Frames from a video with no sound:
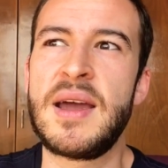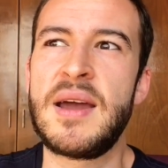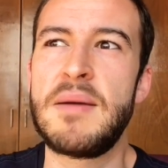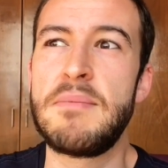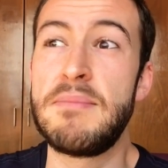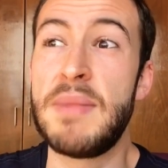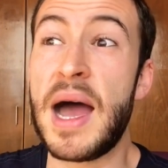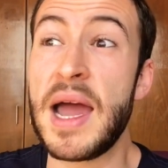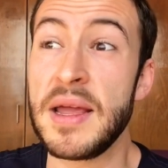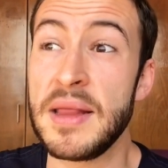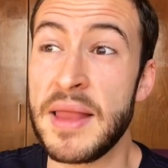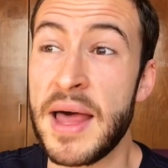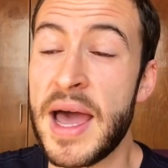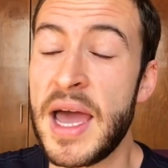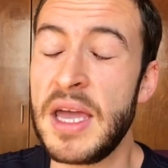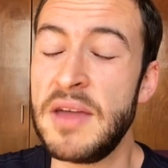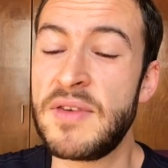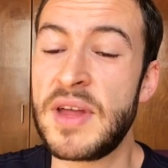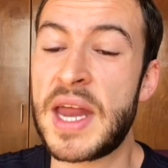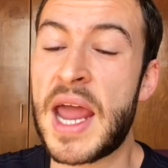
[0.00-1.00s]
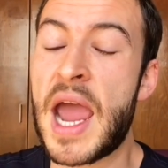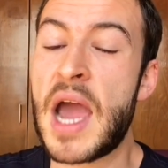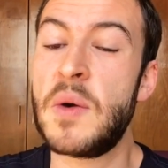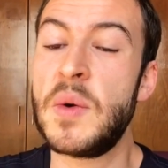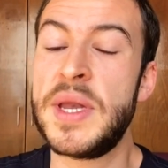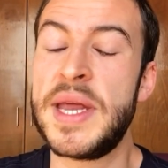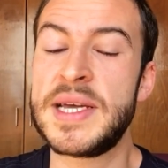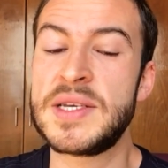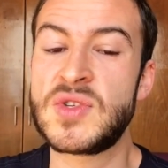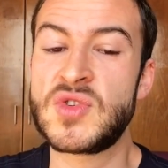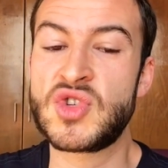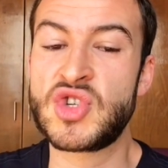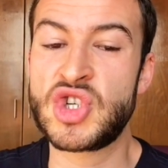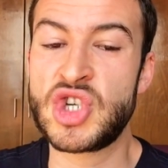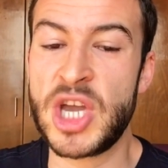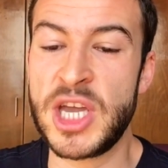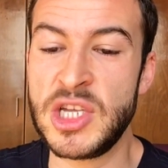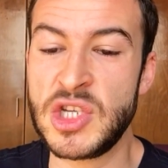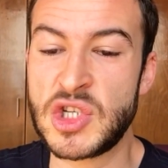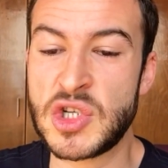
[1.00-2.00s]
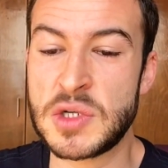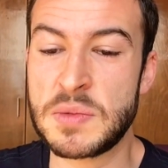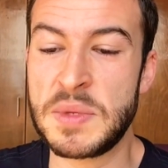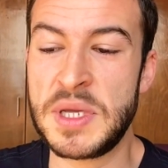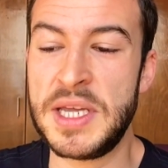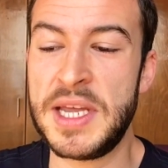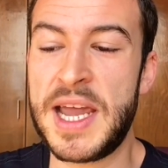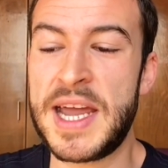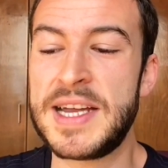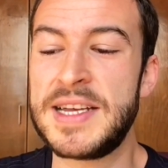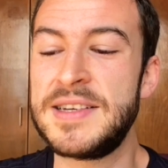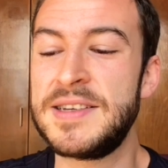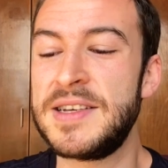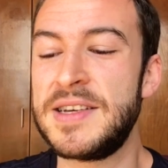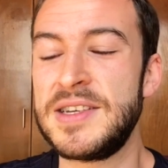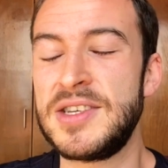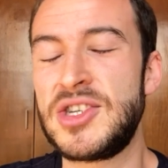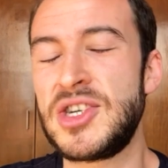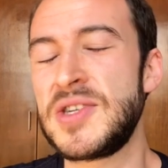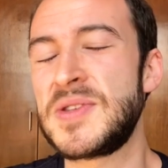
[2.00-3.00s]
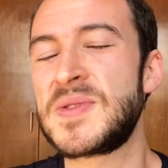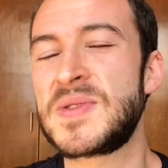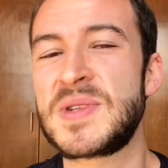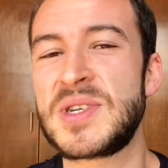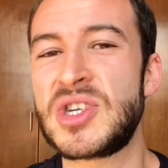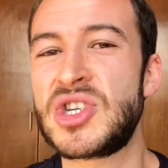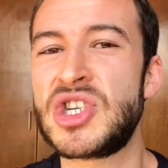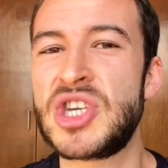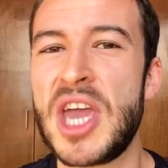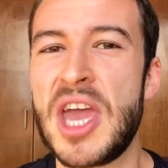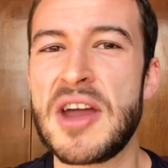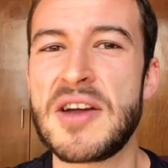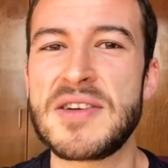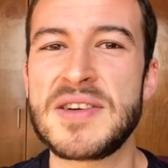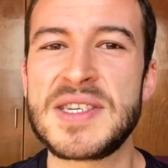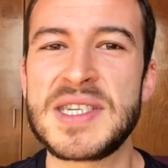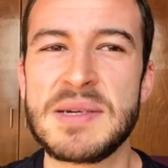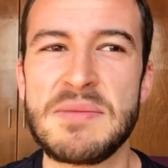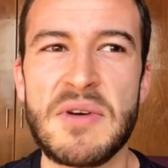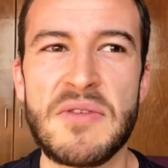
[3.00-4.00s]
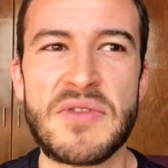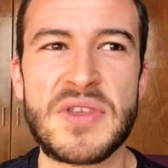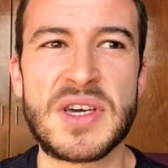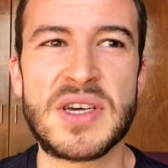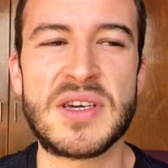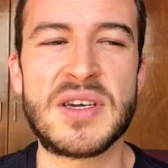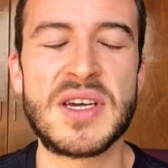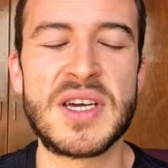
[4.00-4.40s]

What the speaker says: my life and how it has changed me, and just share some of the